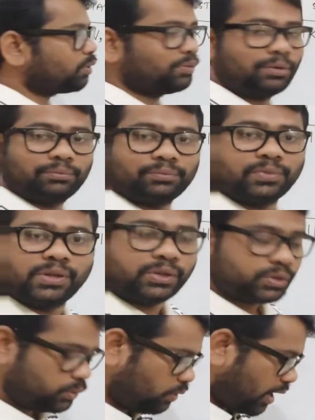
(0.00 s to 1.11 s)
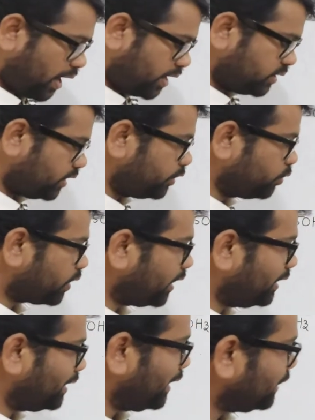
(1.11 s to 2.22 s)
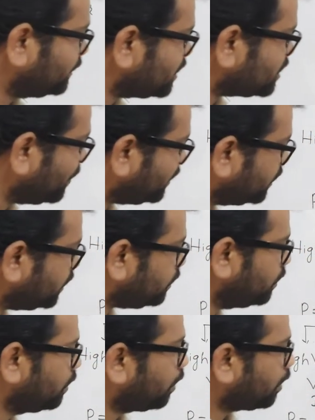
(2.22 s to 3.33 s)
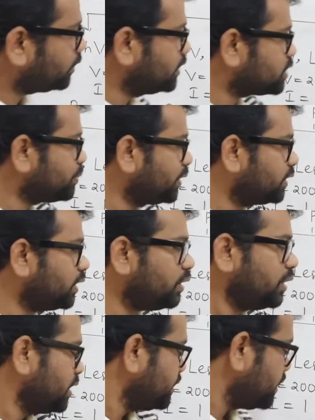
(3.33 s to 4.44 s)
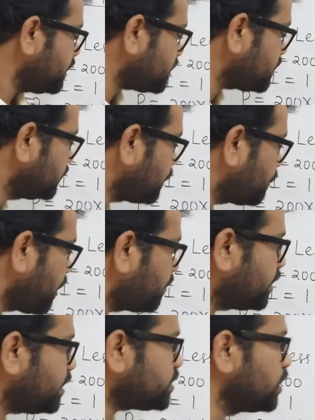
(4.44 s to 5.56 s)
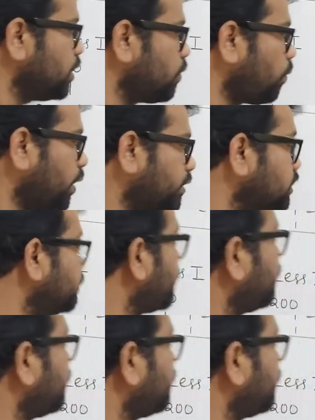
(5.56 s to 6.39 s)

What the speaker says: problem. So either you can take this method or this method. Yes, the power is, whatever the